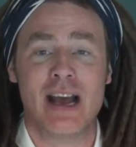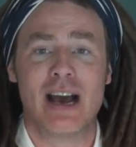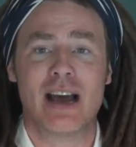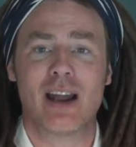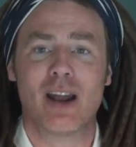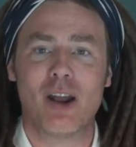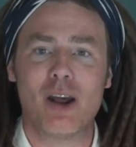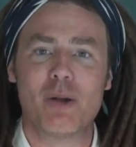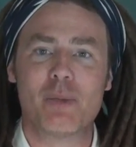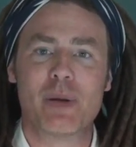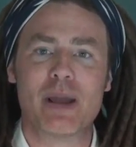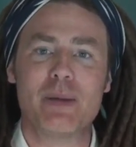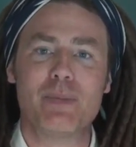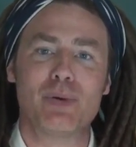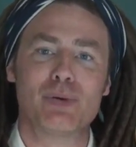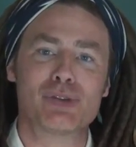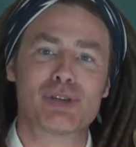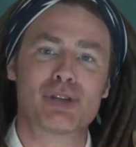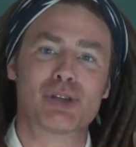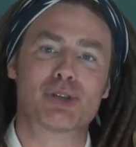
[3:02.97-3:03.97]
And a lot of
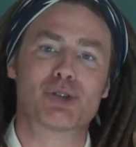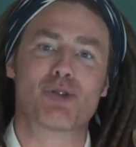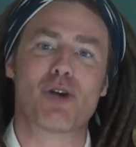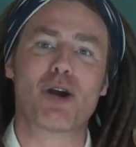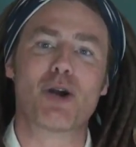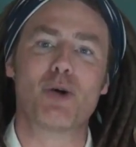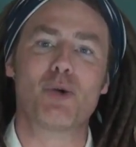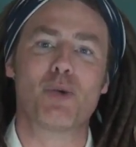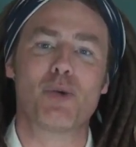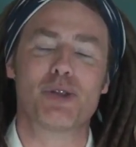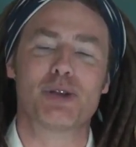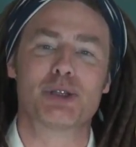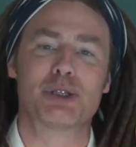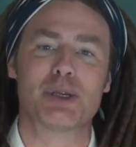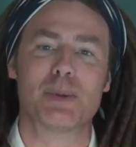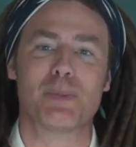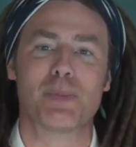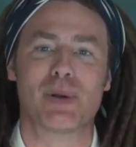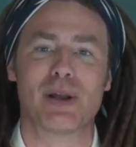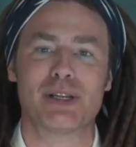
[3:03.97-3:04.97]
people struggle with the
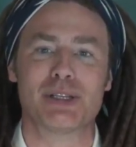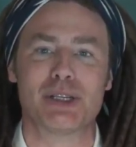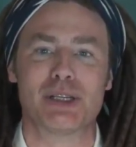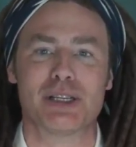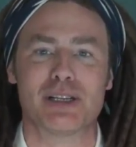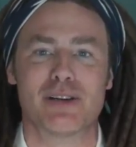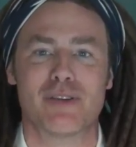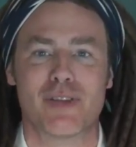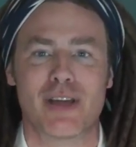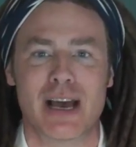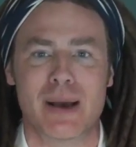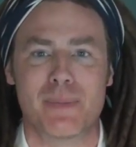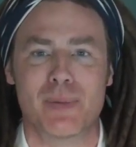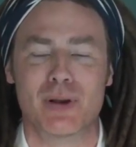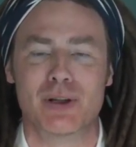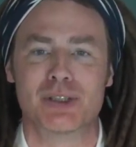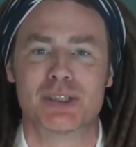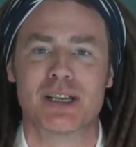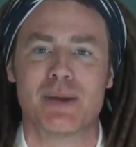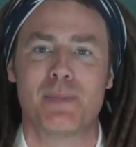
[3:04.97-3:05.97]
simplicity of that
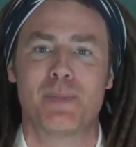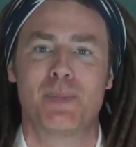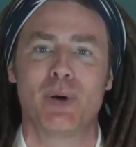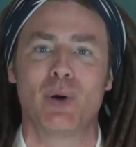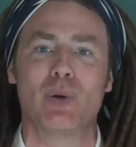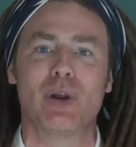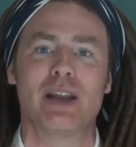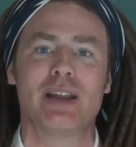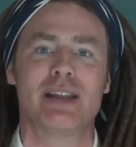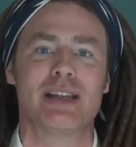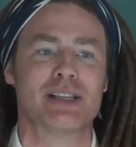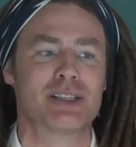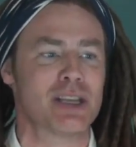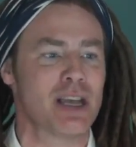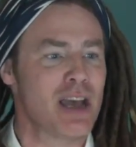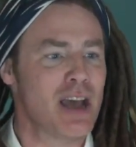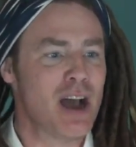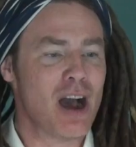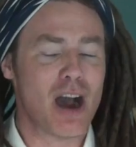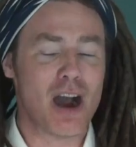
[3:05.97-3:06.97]
because they're building
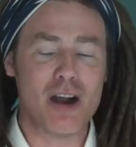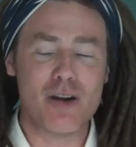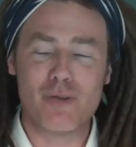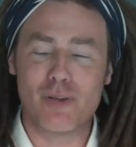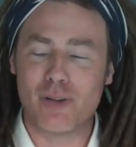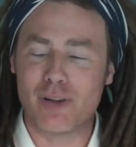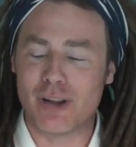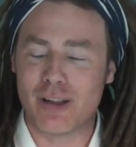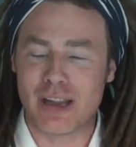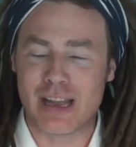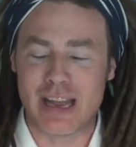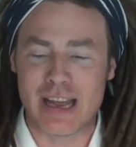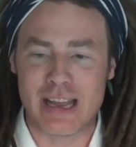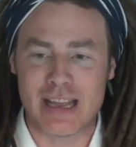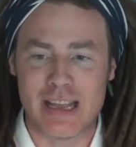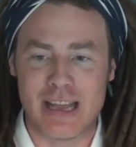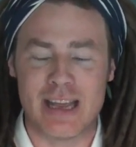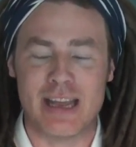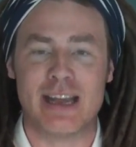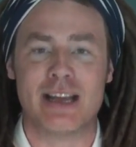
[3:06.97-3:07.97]
this over their
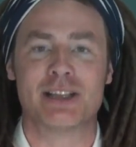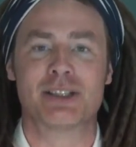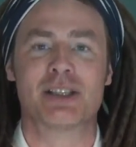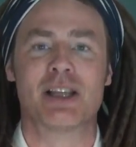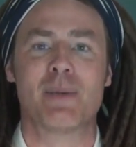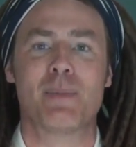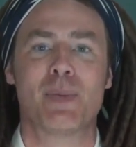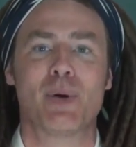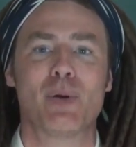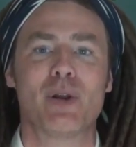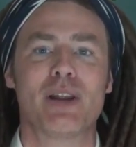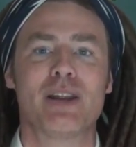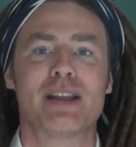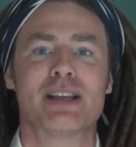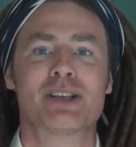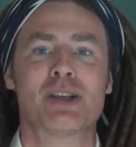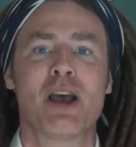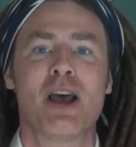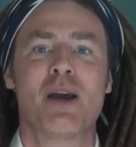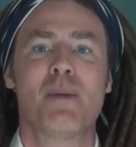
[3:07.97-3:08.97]
years. They're building
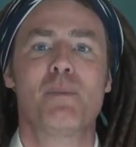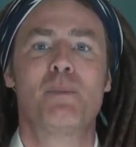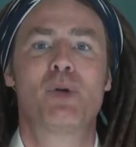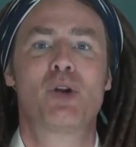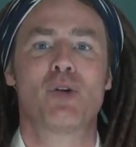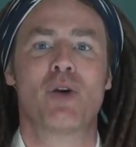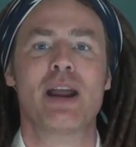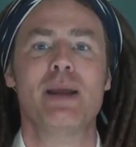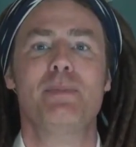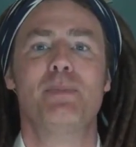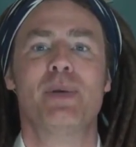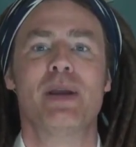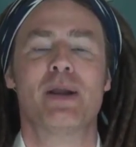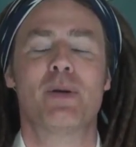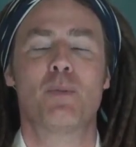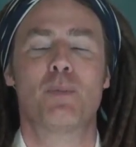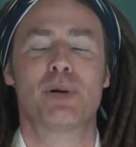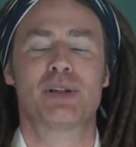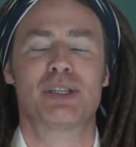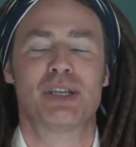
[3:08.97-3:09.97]
this great
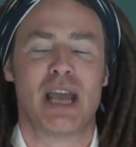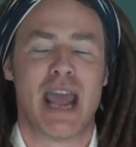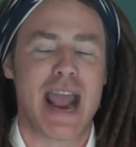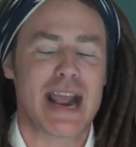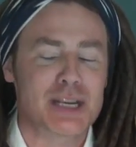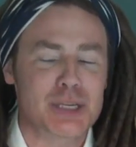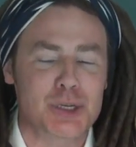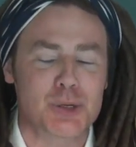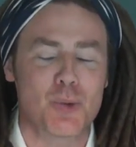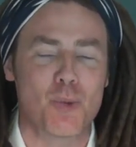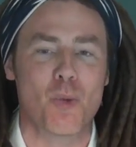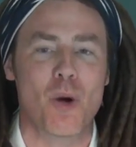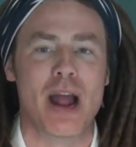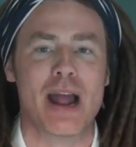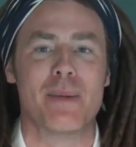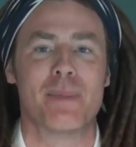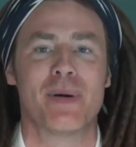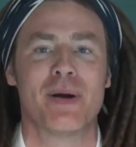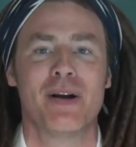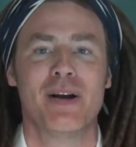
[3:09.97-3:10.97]
big protection
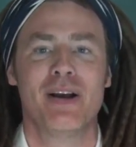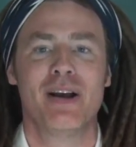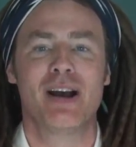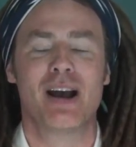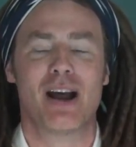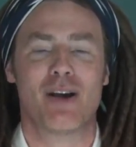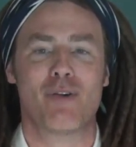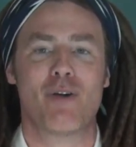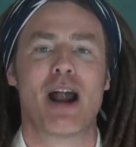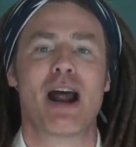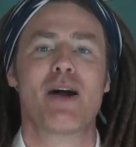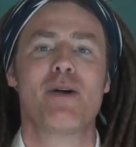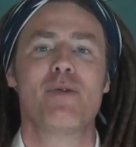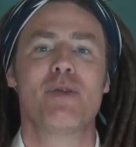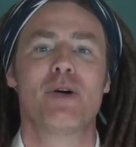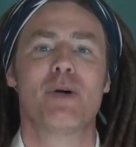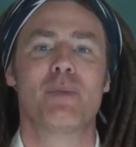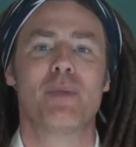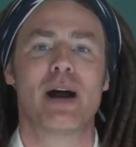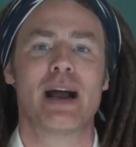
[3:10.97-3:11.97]
web
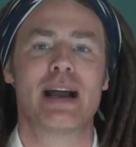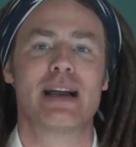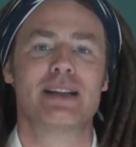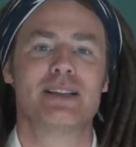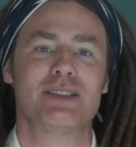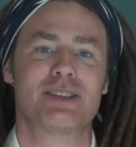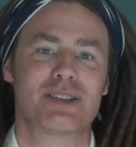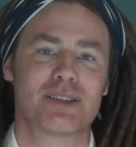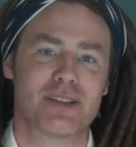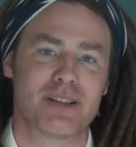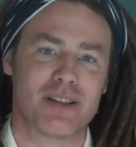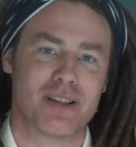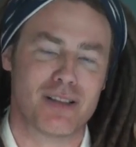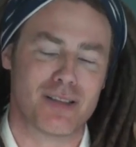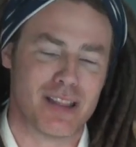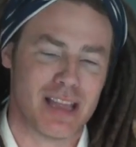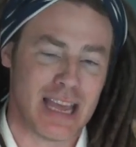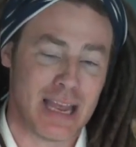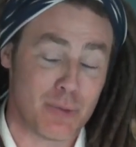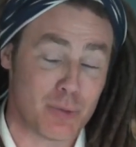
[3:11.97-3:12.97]
around them. And
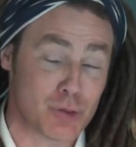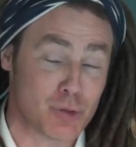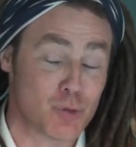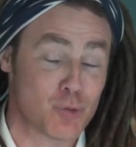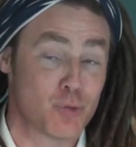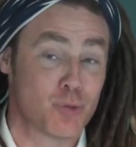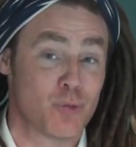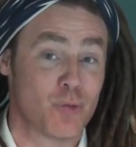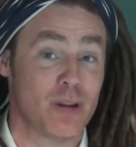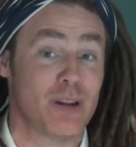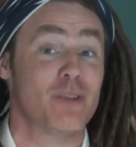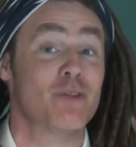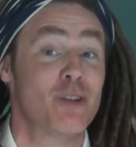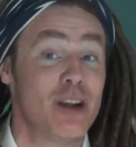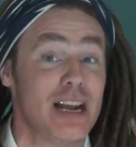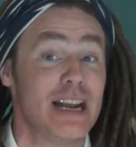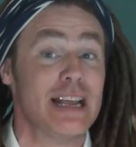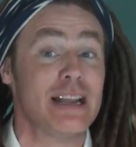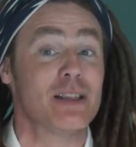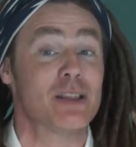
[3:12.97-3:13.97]
it was
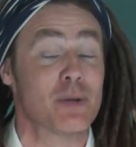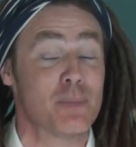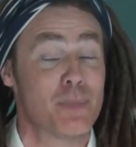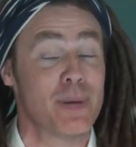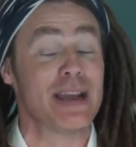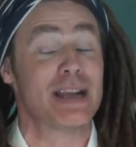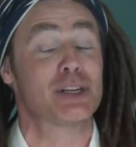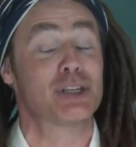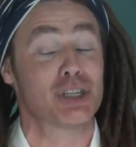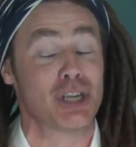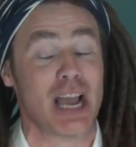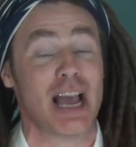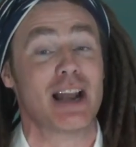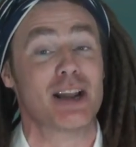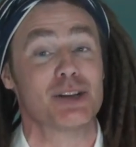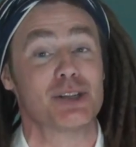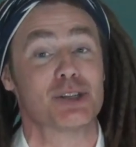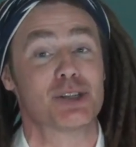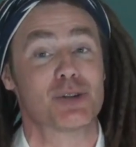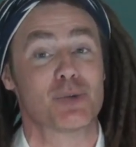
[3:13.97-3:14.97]
really the big
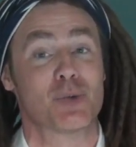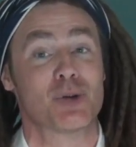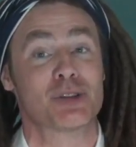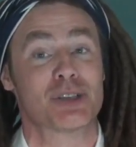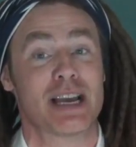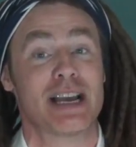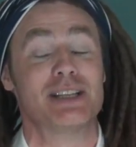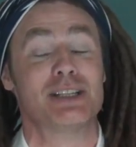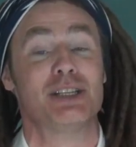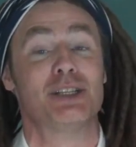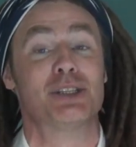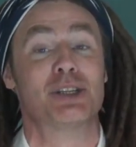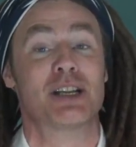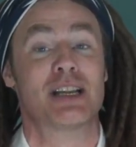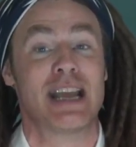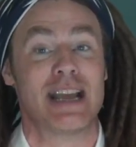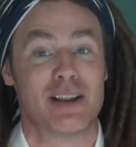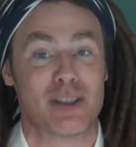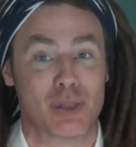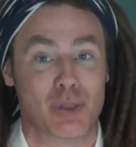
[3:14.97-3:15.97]
challenge was actually to
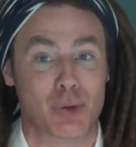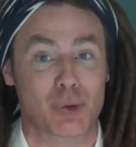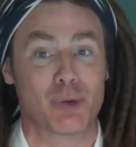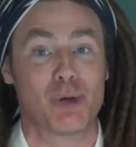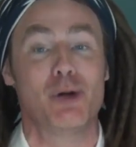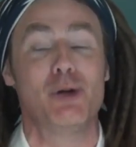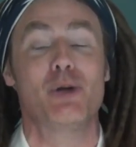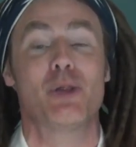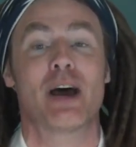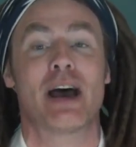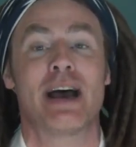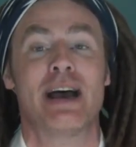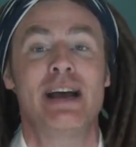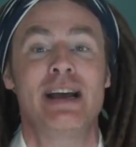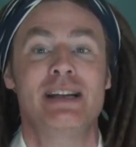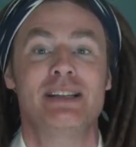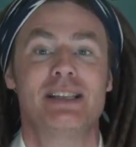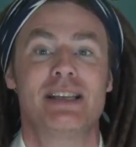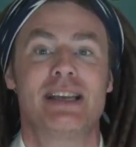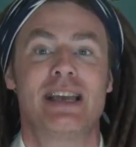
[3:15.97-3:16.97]
get through
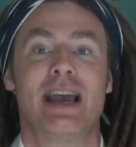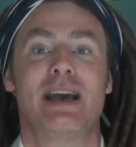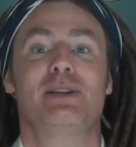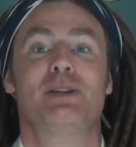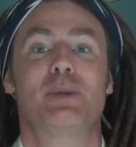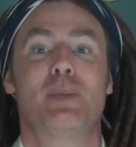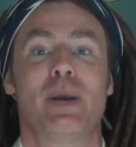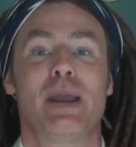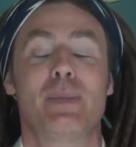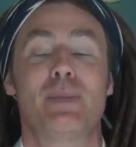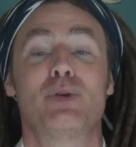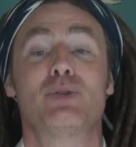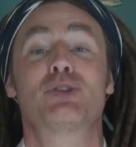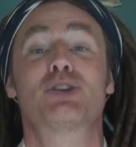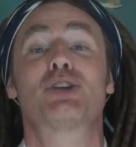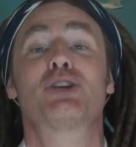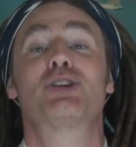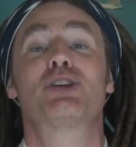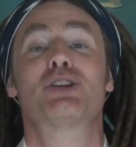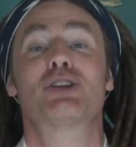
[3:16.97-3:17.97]
that, to get people
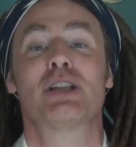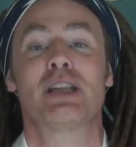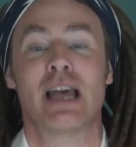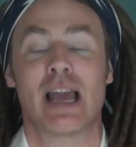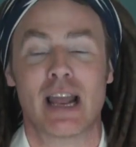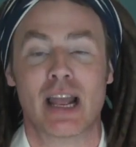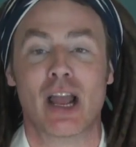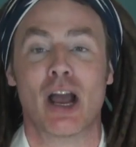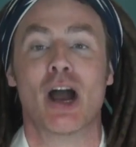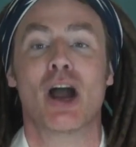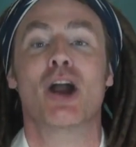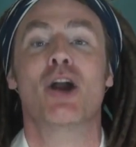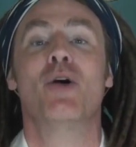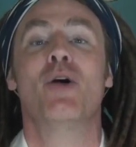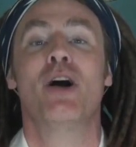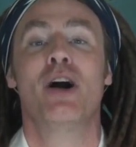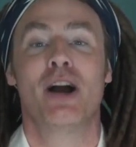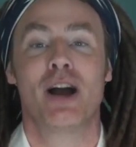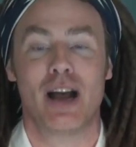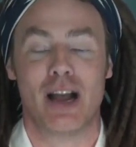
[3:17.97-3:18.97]
to just let
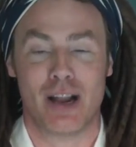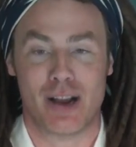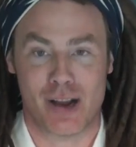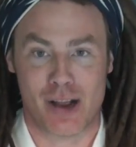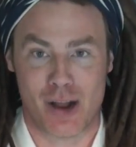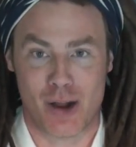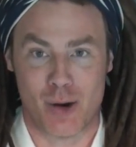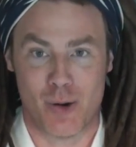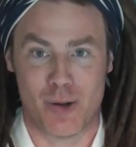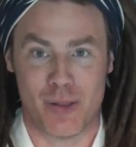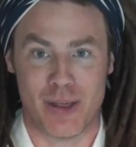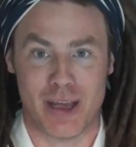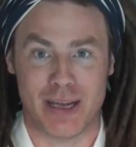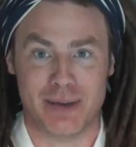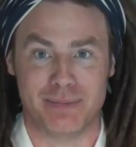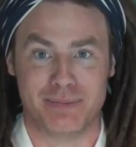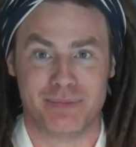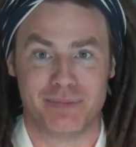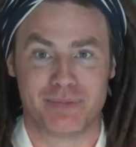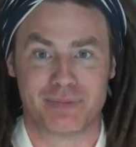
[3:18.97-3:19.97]
go and go with
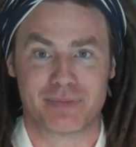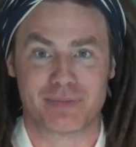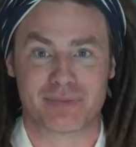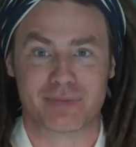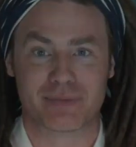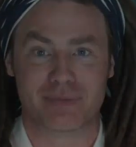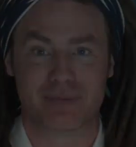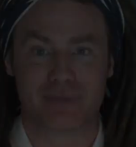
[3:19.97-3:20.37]
it.